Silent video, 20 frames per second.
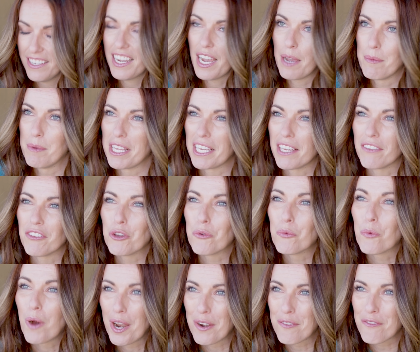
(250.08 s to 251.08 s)
I'm gonna give
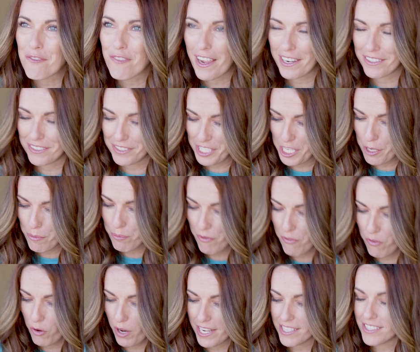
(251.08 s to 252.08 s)
you one final tip
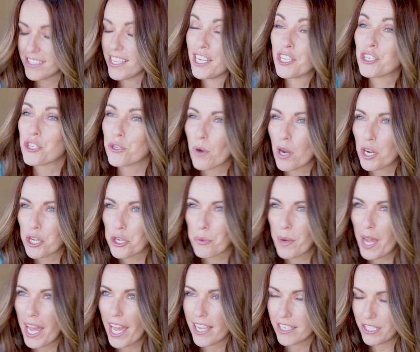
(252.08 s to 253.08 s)
before I send you on
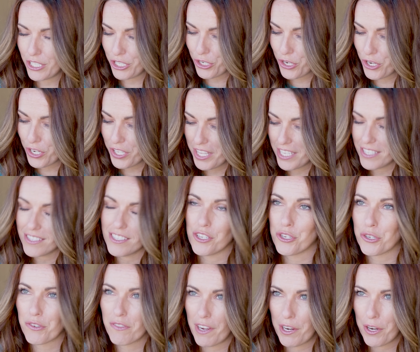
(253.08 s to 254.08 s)
your way to cook this
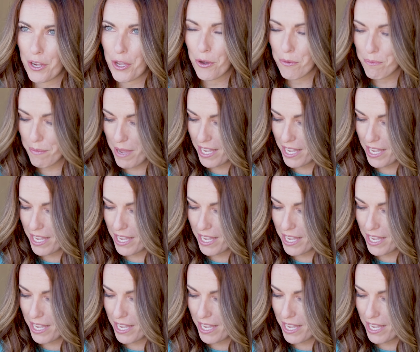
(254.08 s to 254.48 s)
in your very own